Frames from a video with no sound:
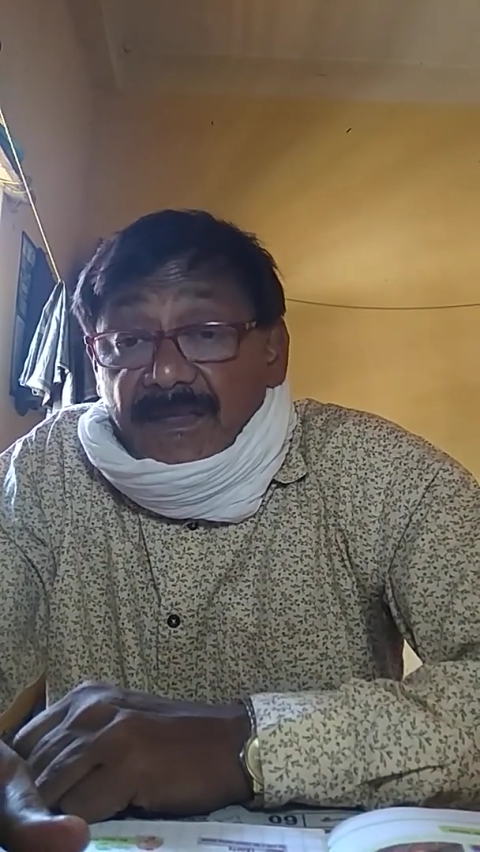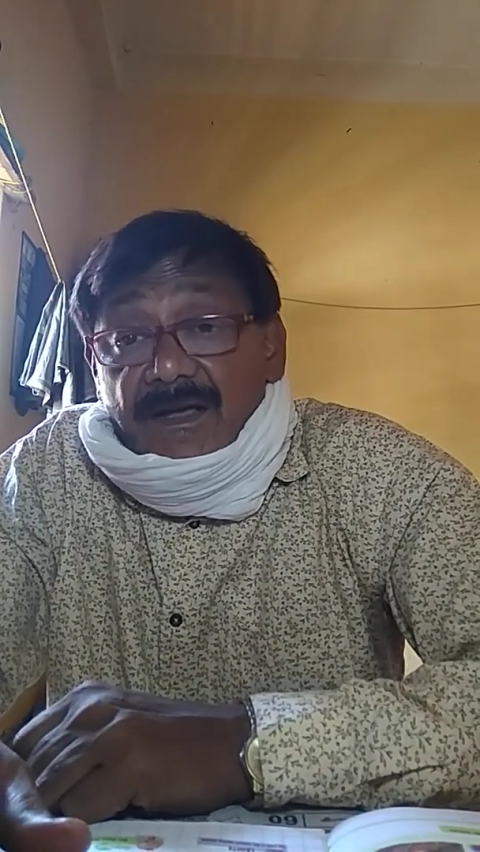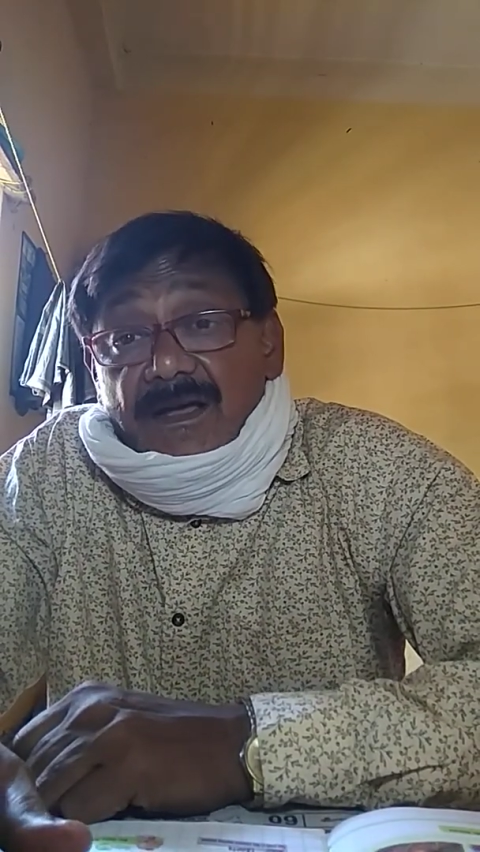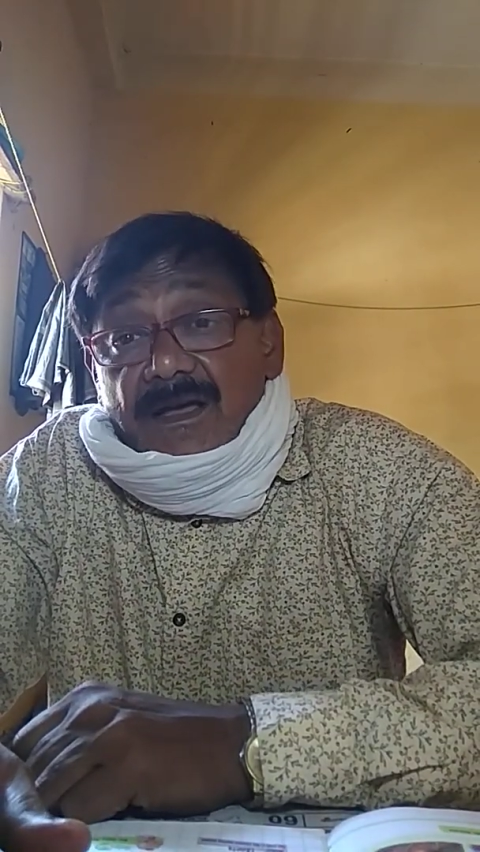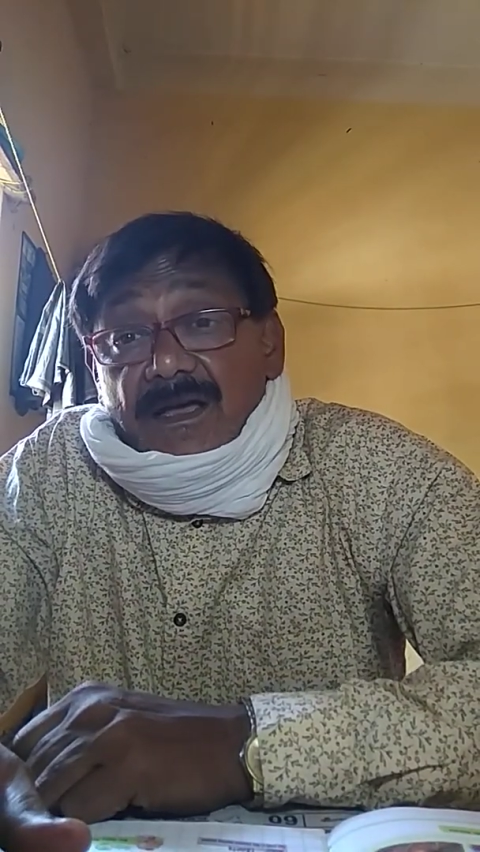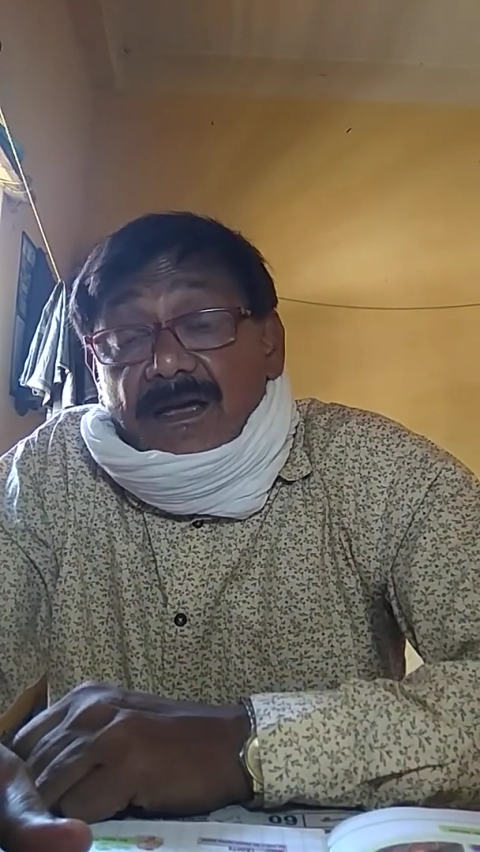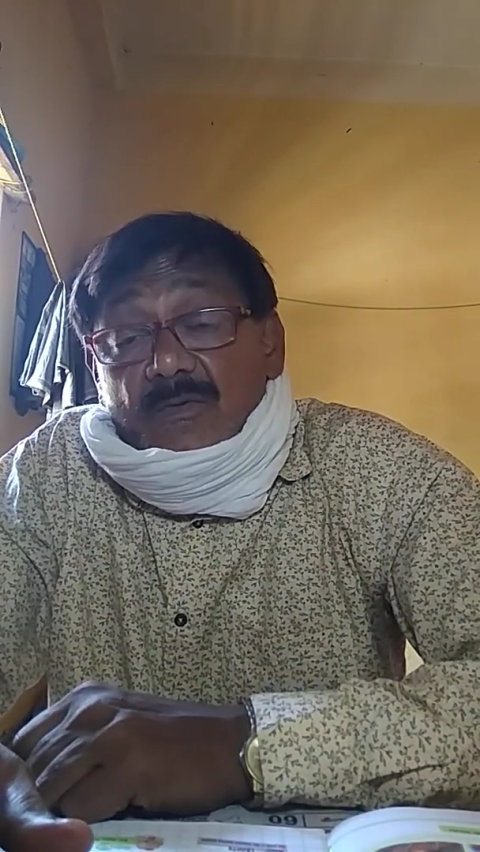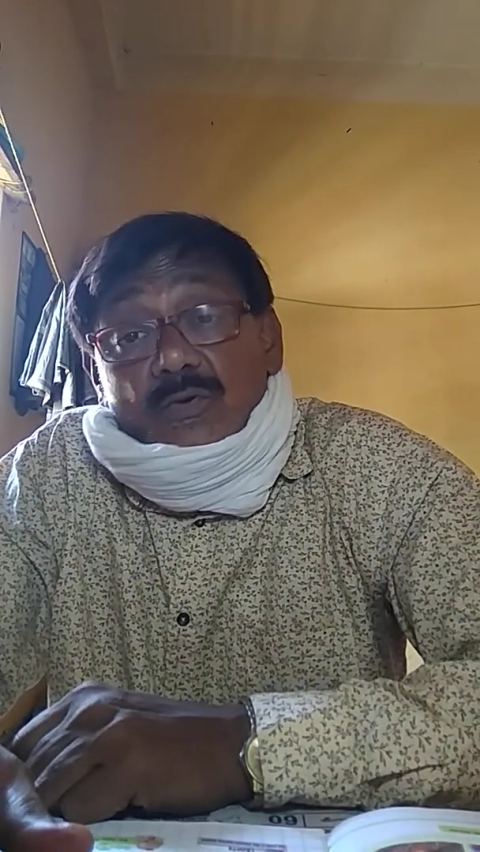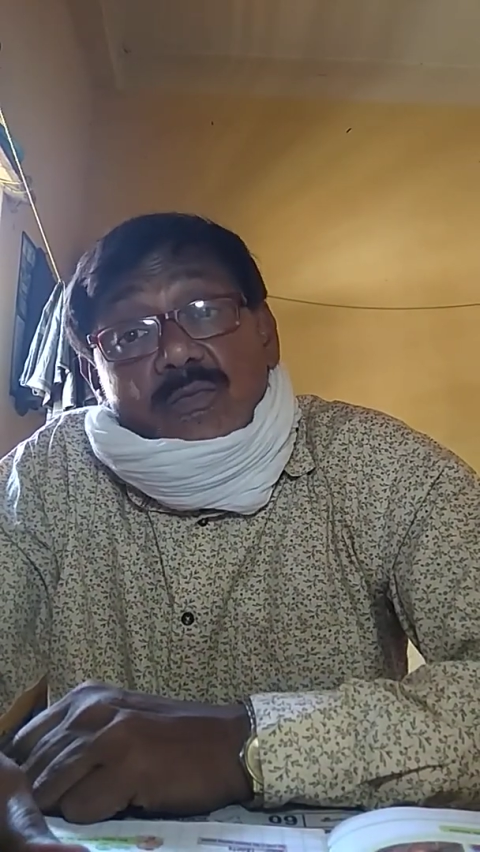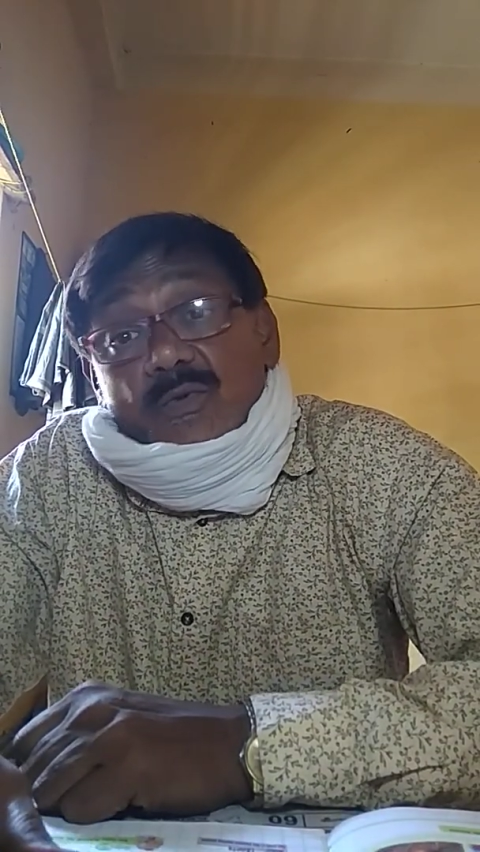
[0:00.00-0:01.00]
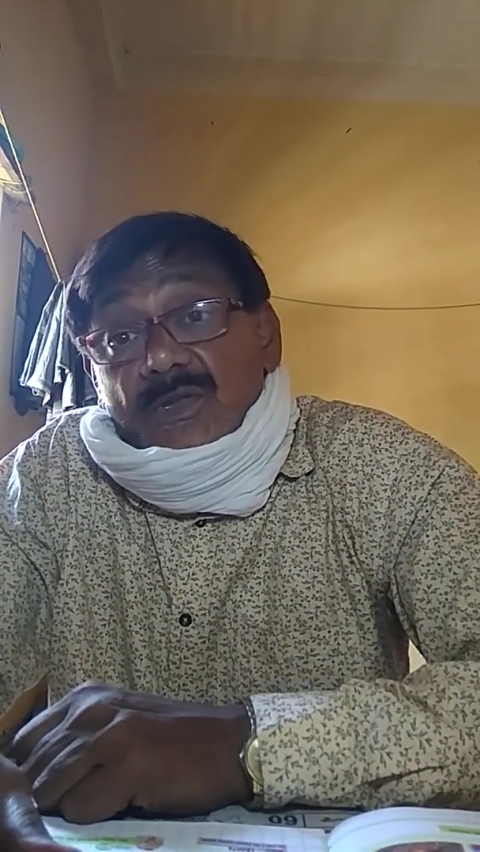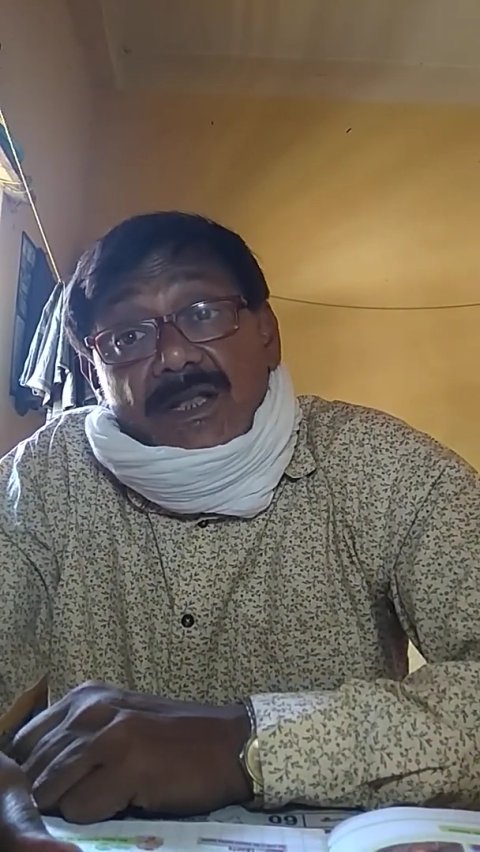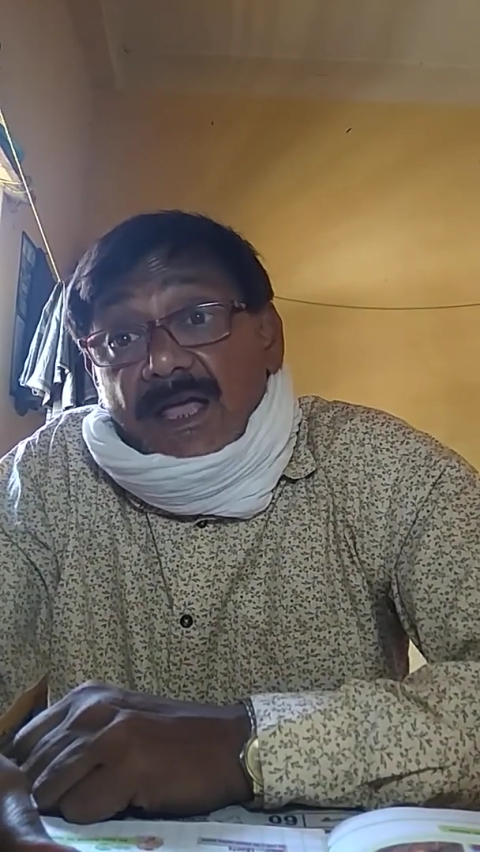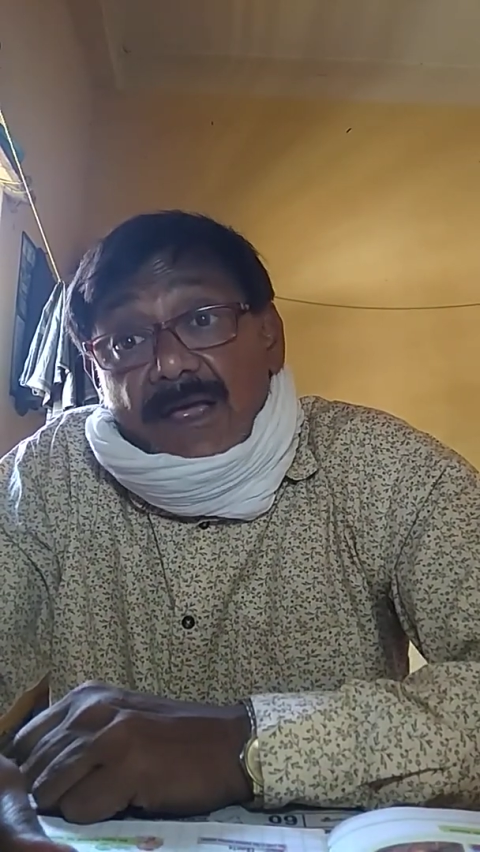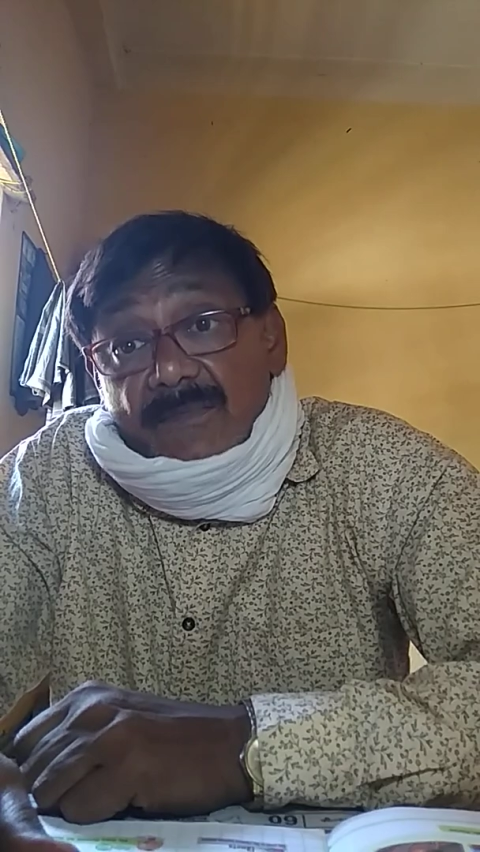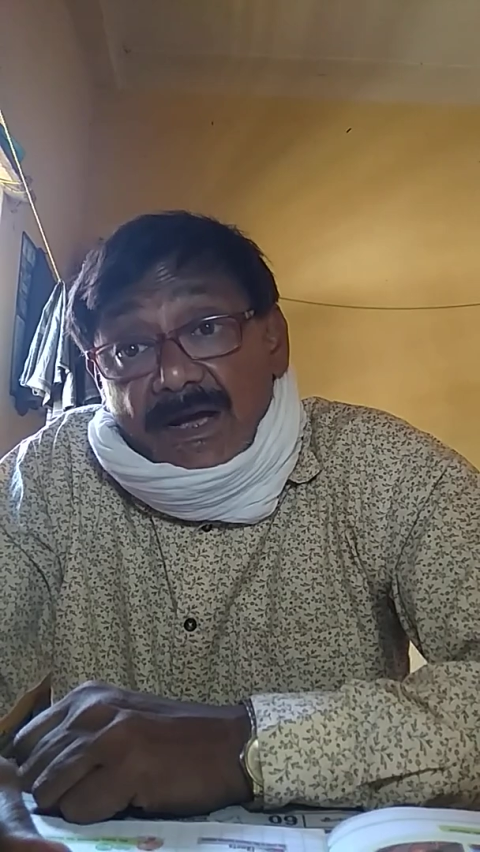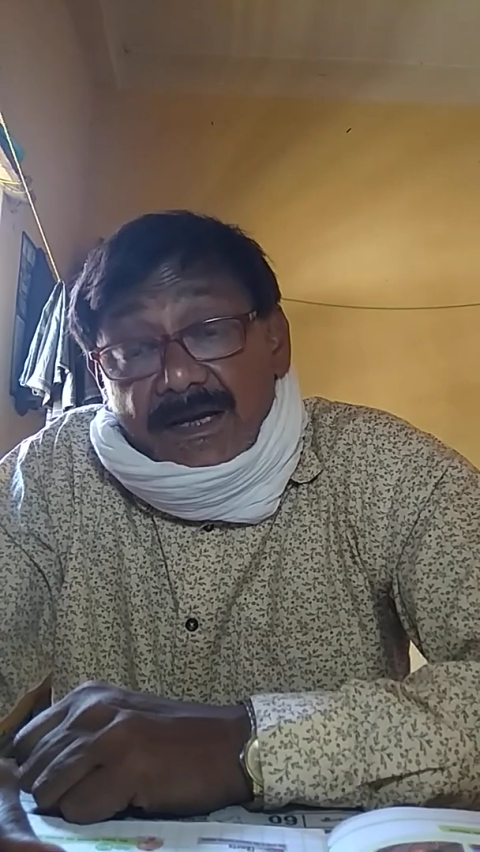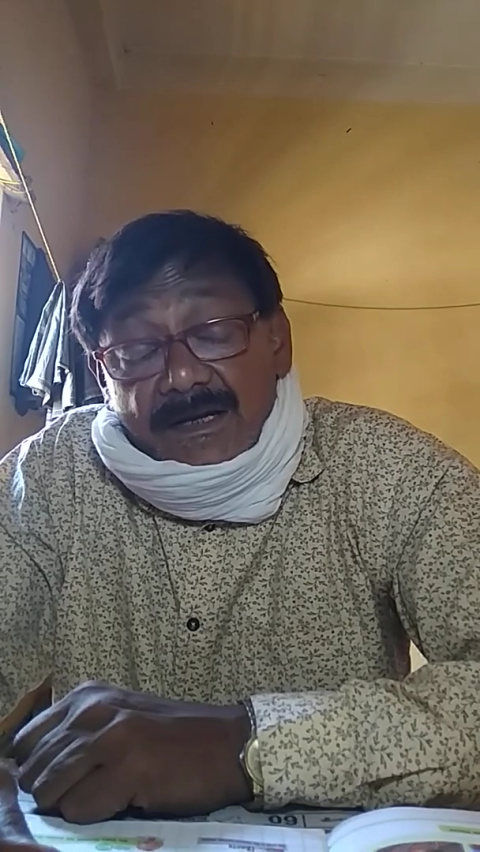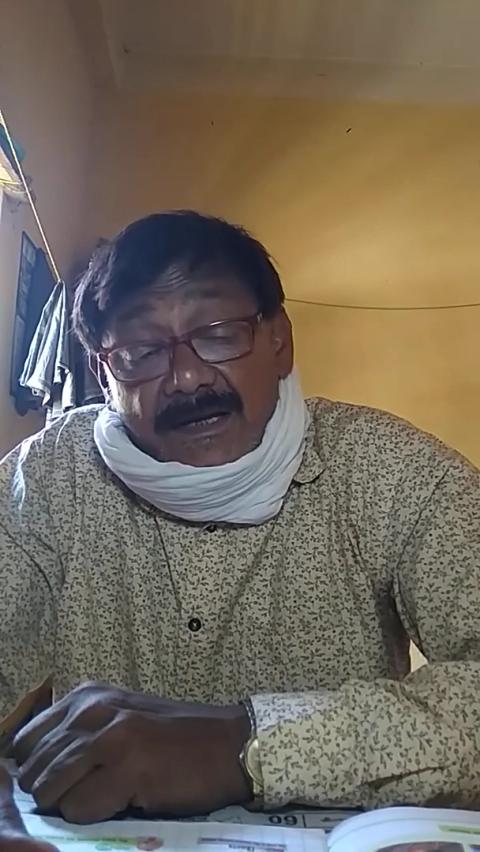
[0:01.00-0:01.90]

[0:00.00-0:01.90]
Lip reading: Kutubuddin Aibak.